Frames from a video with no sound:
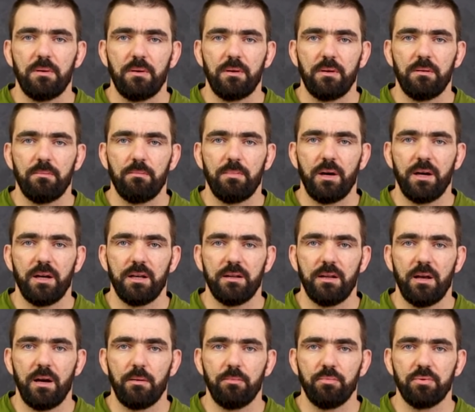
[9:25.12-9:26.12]
put the cream a
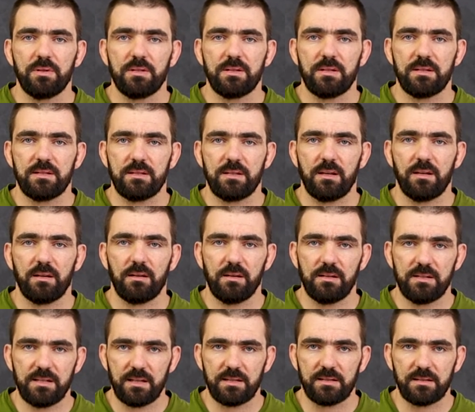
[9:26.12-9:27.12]
little on a steam
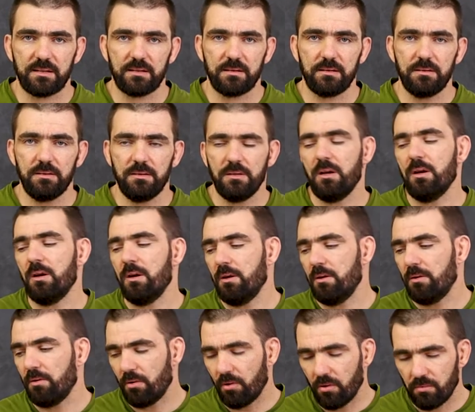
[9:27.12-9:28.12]
bath, warm it
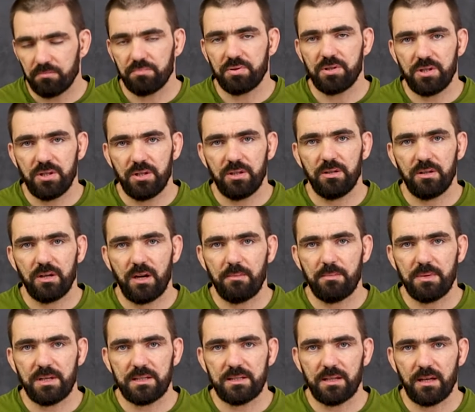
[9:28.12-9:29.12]
up and remix
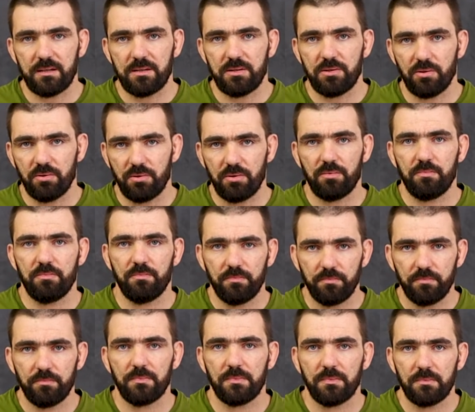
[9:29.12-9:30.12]
it until it
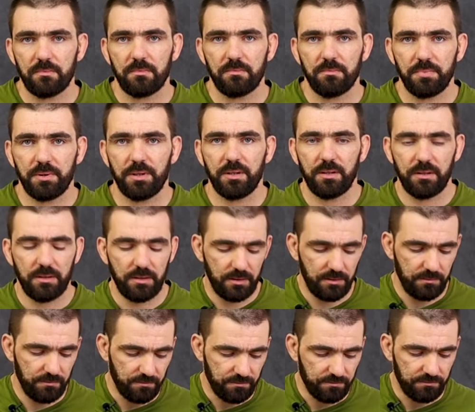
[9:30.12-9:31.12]
reaches the
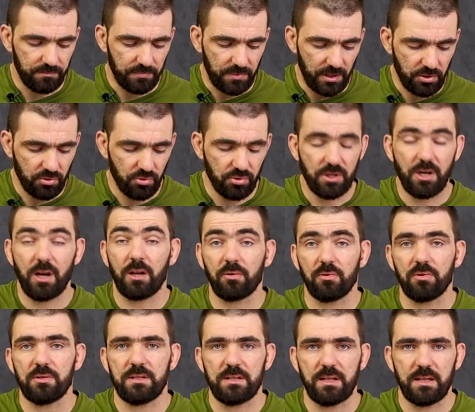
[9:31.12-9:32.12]
consistency that you
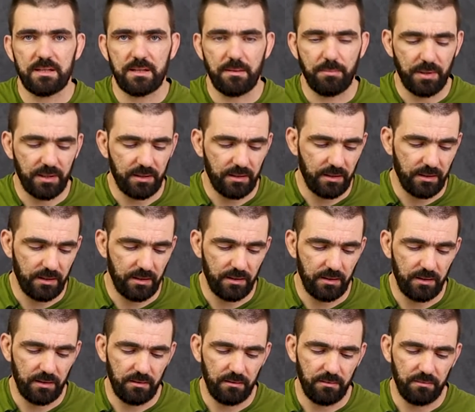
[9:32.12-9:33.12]
want. And then we're
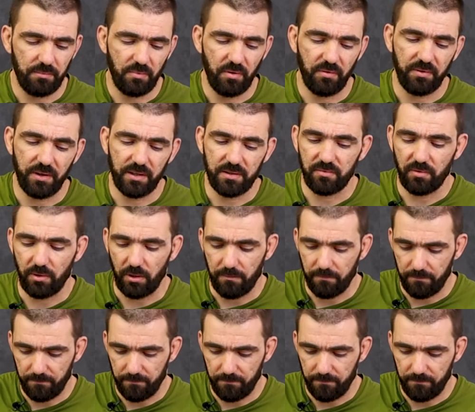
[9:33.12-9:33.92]
good to go.